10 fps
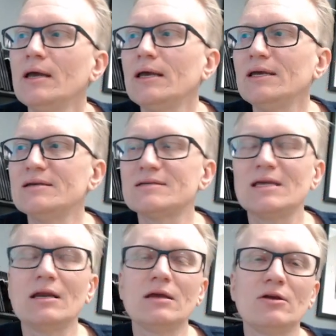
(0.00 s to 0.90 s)
is
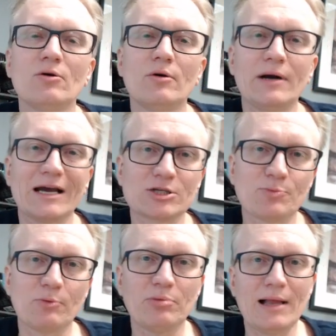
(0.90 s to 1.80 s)
getting your
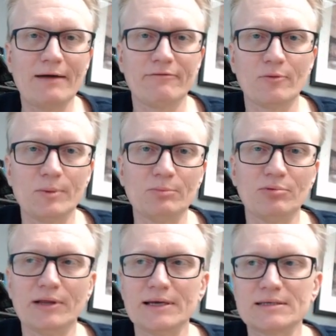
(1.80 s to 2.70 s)
expert platform in
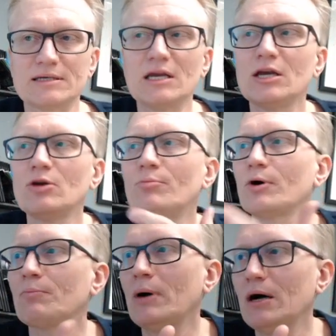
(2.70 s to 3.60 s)
place, getting your
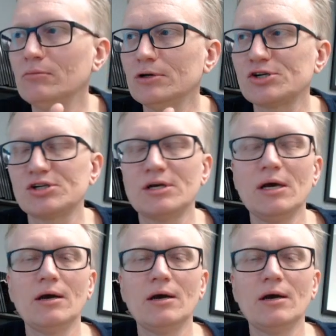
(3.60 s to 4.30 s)
book published,